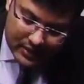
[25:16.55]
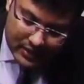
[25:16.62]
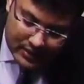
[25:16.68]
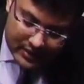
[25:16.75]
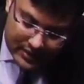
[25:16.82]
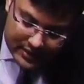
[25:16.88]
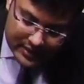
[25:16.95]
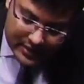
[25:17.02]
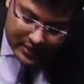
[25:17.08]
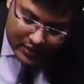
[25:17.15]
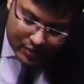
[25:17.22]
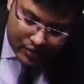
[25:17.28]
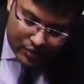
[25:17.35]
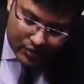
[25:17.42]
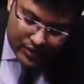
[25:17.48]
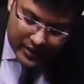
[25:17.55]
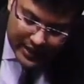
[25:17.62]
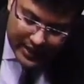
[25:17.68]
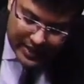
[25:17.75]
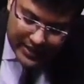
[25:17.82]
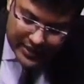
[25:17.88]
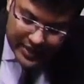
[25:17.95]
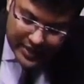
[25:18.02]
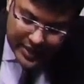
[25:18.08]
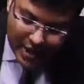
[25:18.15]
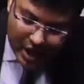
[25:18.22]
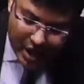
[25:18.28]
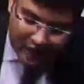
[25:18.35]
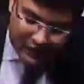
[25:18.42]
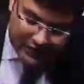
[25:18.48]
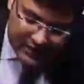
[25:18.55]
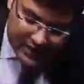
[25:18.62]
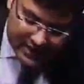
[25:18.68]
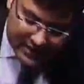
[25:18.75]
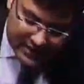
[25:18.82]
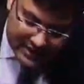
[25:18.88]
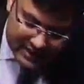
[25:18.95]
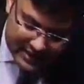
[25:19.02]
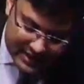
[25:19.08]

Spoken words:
leading to injury of duct and